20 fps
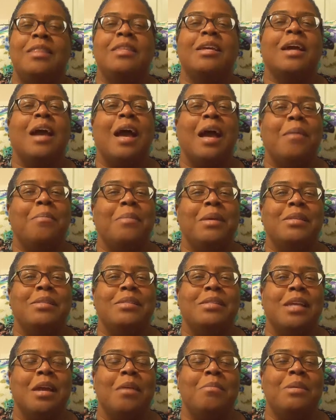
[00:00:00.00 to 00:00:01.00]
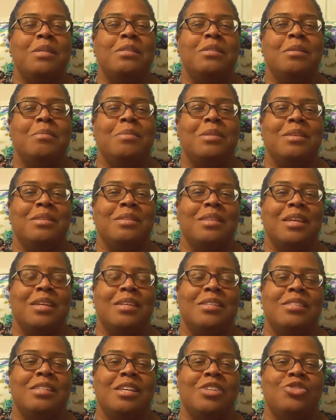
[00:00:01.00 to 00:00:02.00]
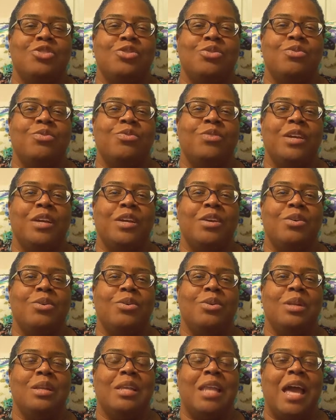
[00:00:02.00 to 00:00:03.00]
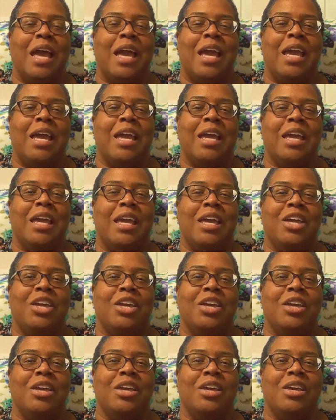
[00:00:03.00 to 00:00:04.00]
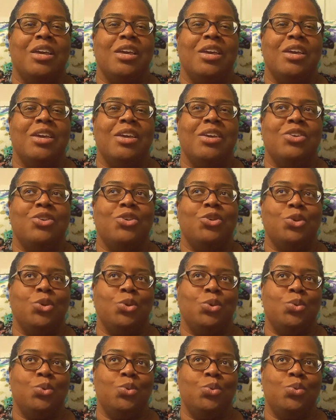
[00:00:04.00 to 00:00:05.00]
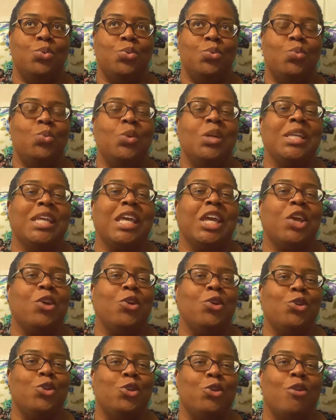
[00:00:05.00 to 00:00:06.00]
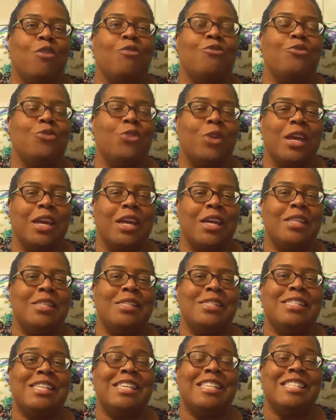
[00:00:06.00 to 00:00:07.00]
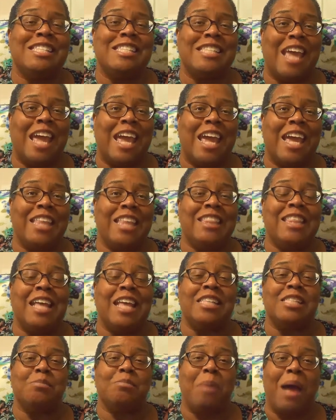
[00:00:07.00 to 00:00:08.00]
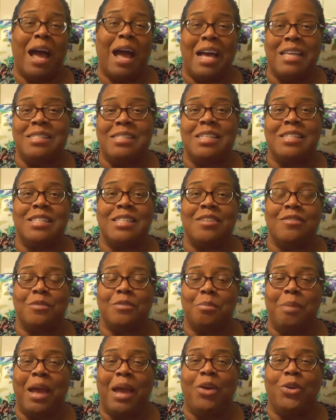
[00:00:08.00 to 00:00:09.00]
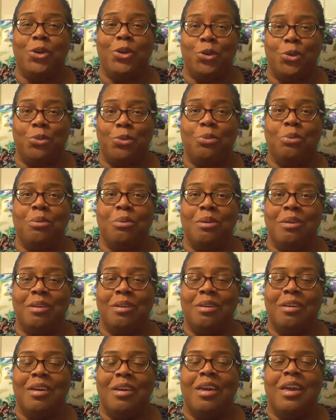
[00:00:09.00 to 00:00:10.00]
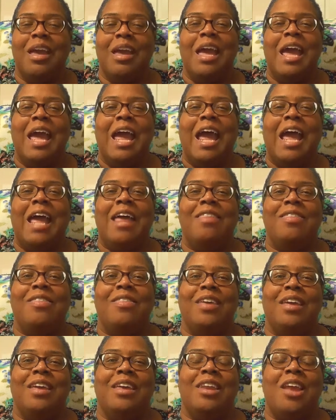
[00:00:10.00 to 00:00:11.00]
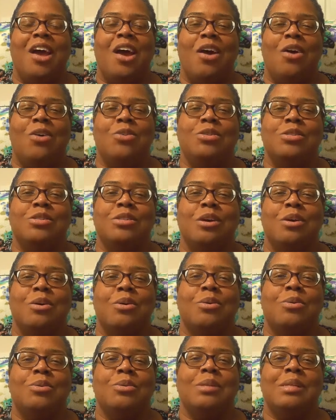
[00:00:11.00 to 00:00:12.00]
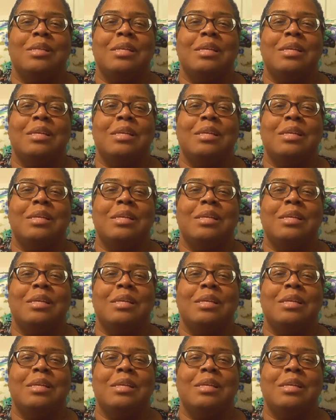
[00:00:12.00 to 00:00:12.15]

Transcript: the comments, tell me some of the things that you feel like you would hear your friends say that's positive about you. And then also,